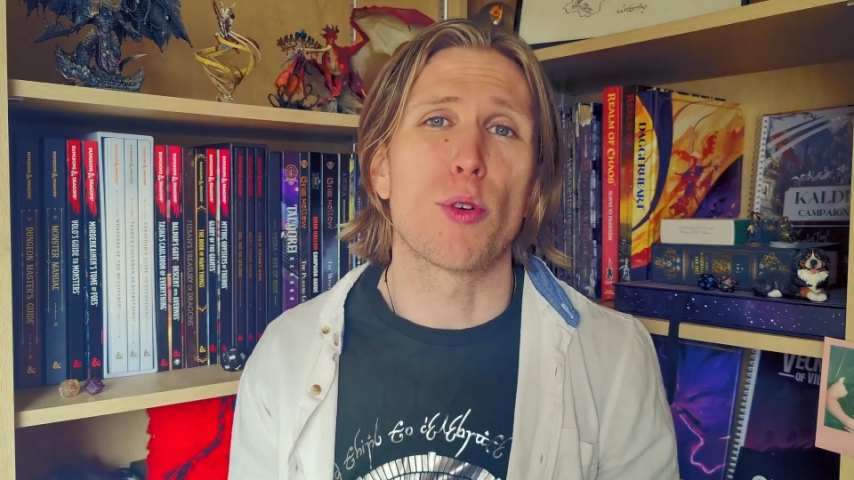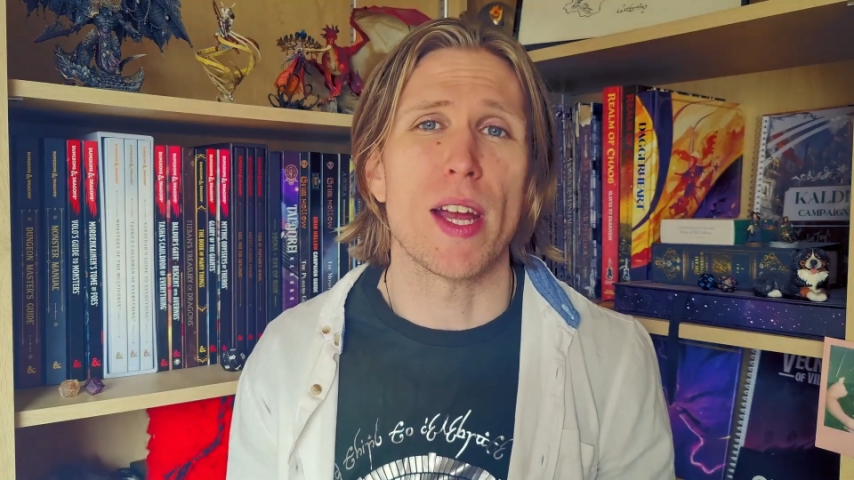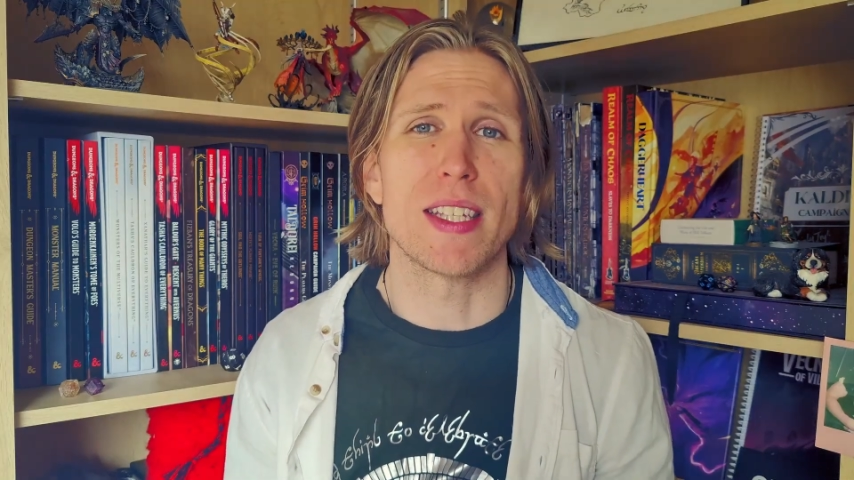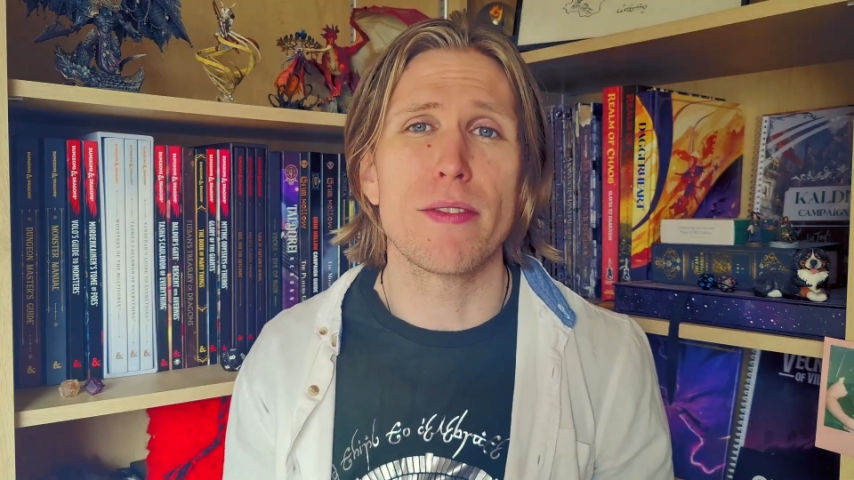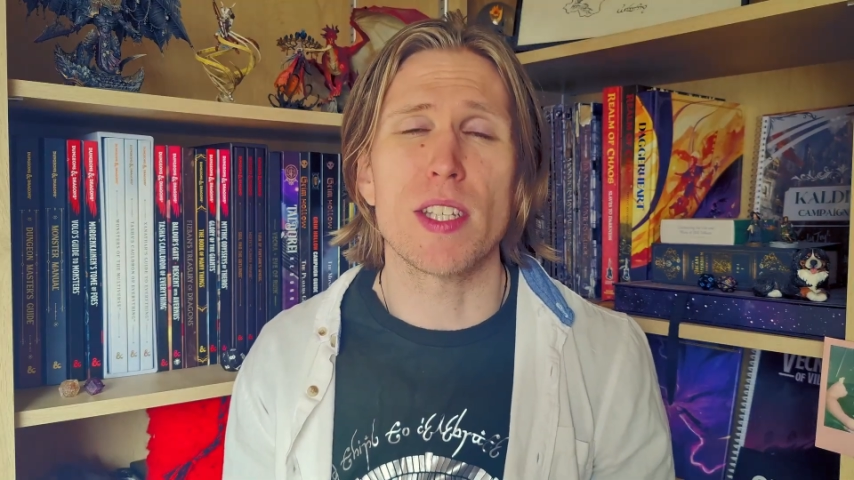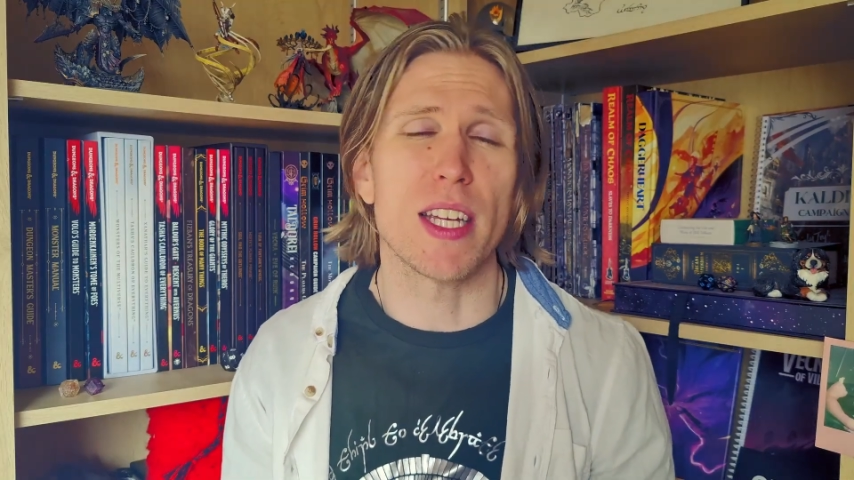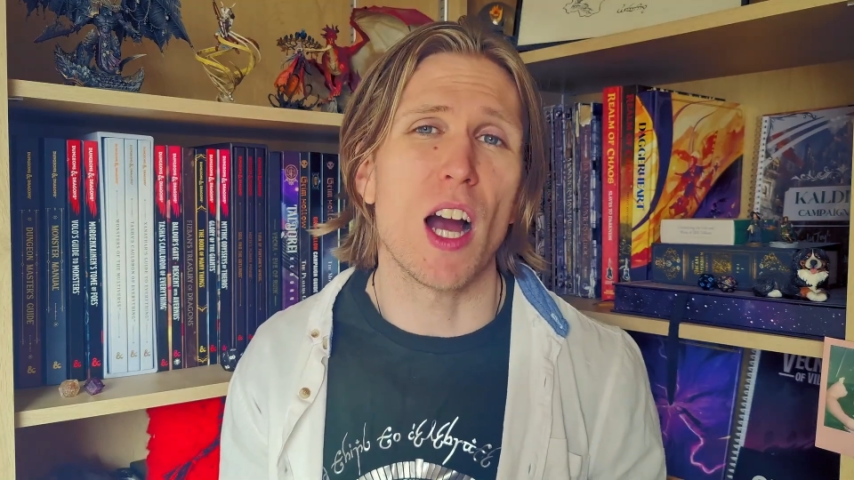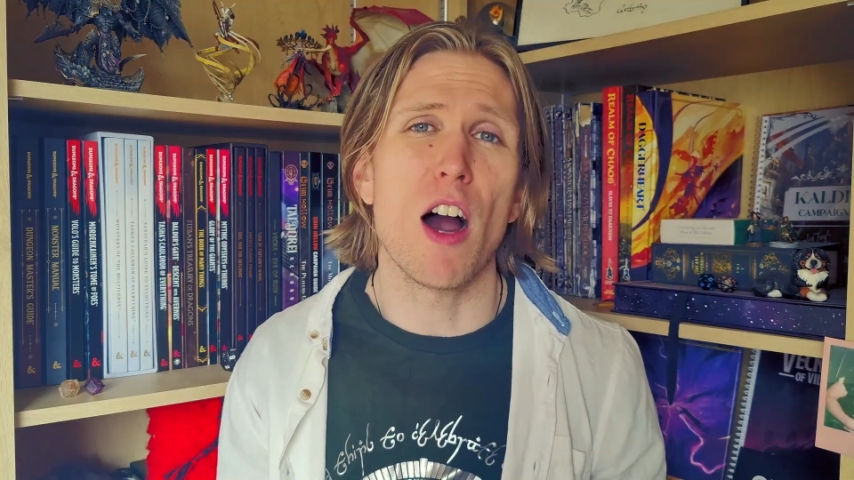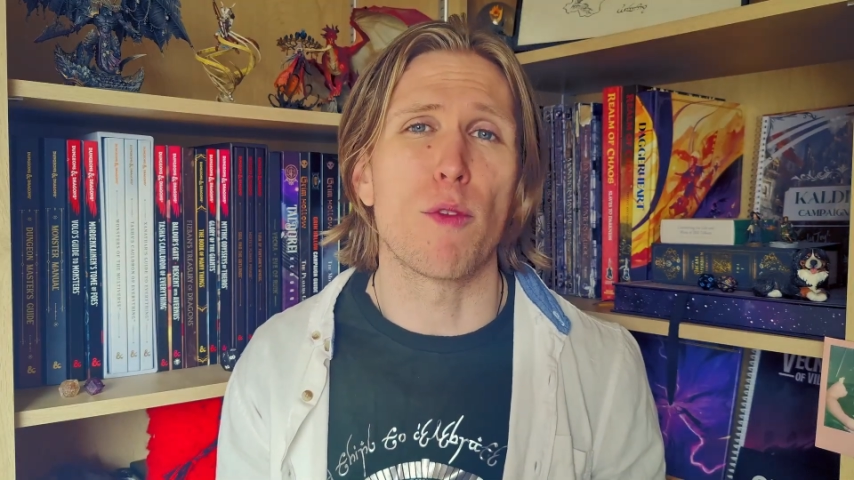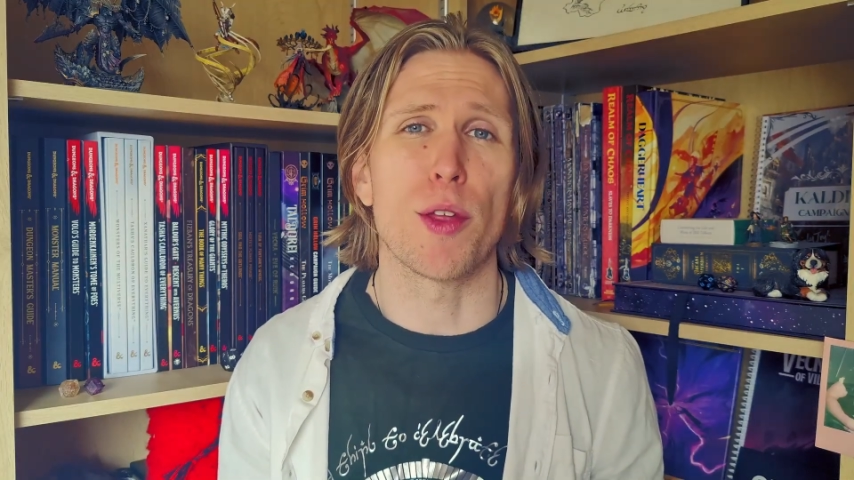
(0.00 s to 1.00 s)

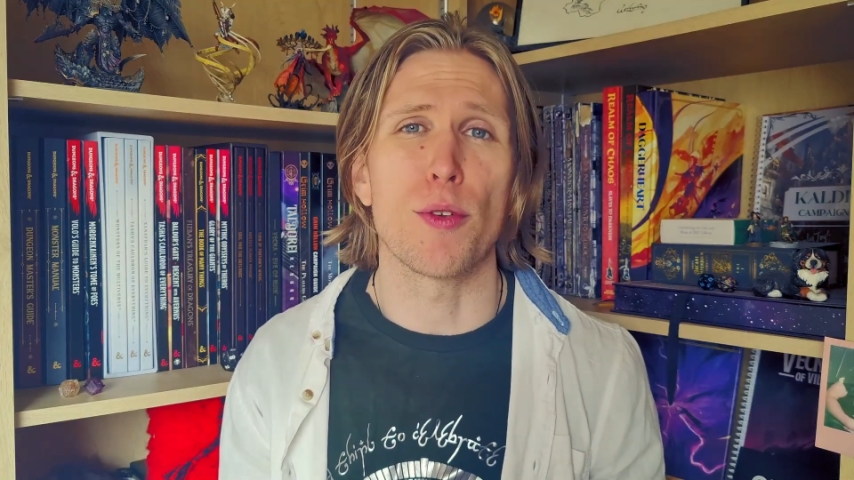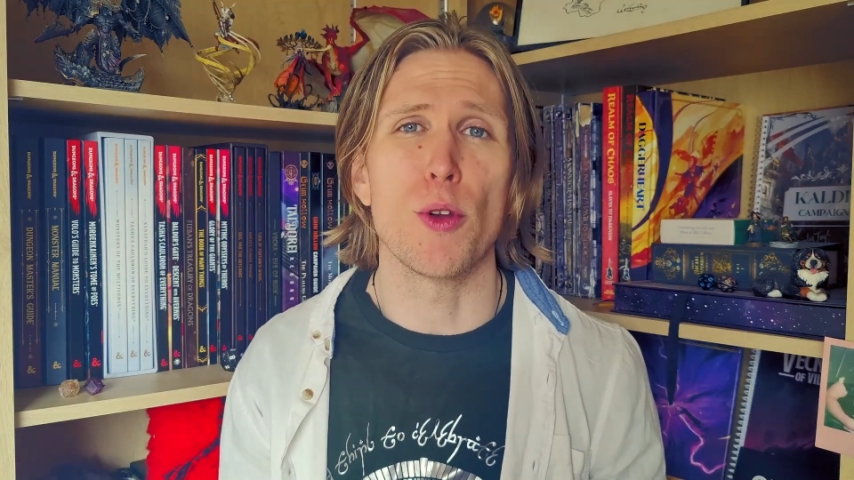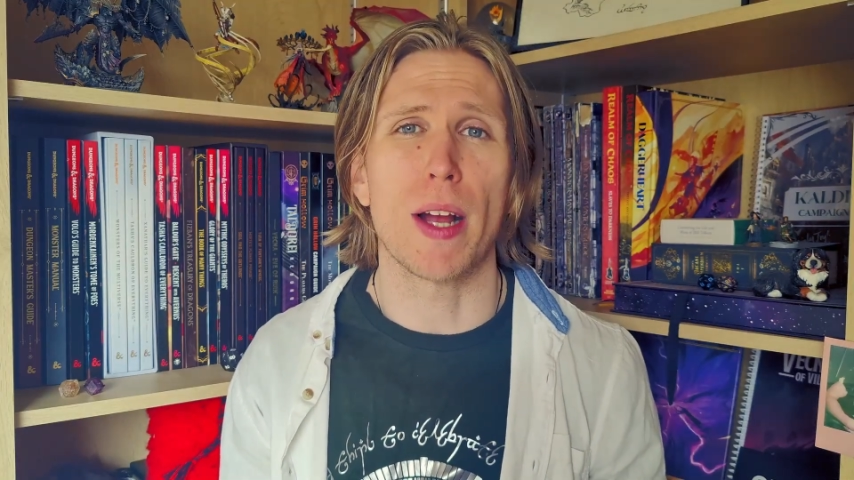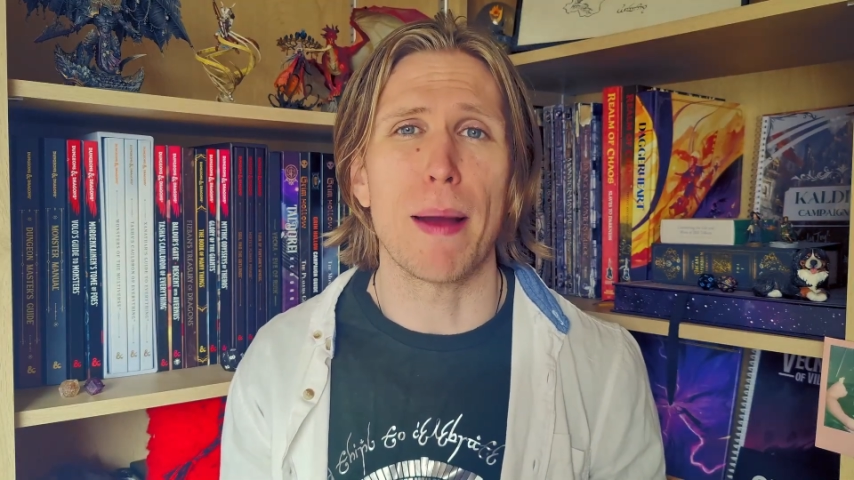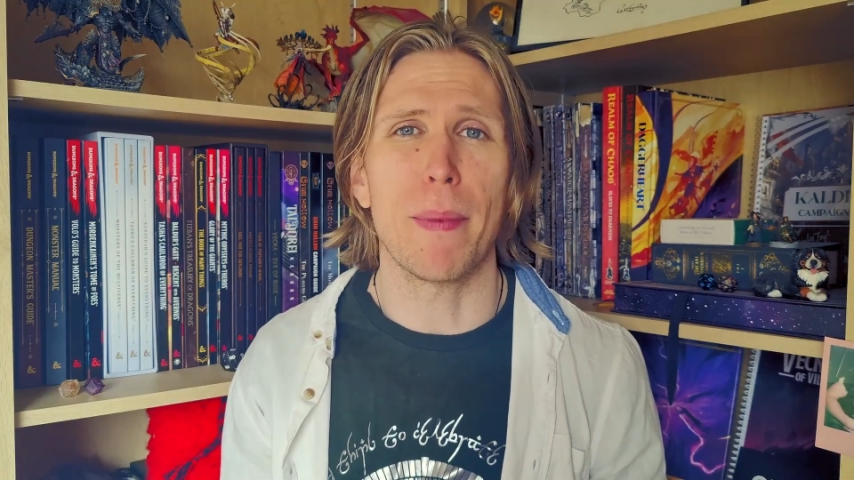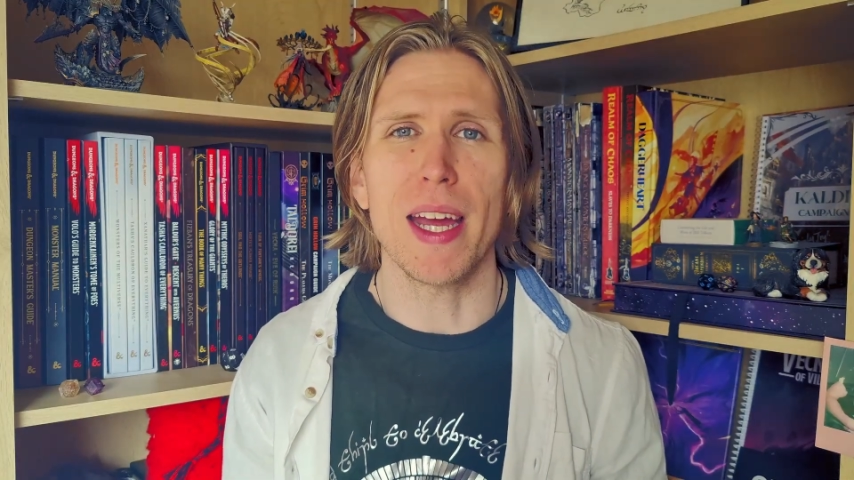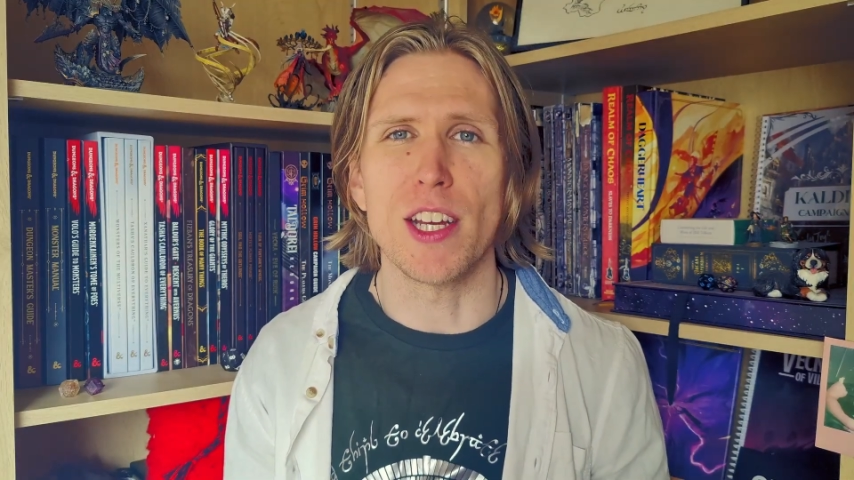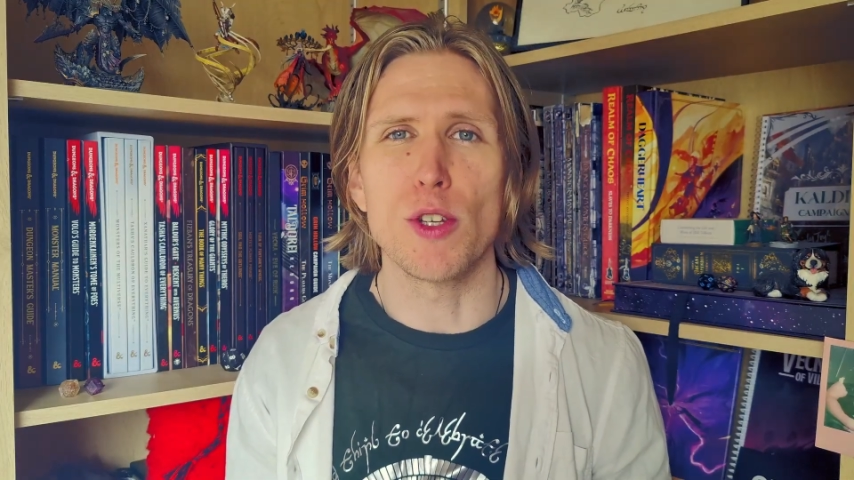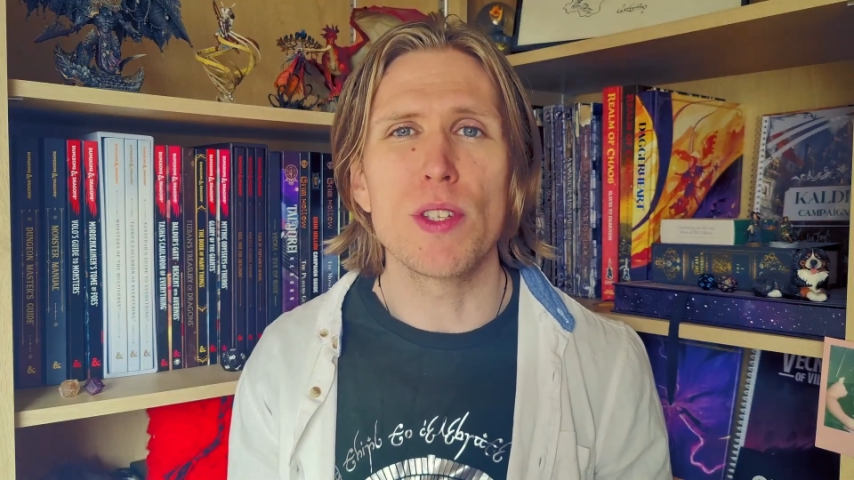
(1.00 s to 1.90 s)
creativity halfway through your campaign,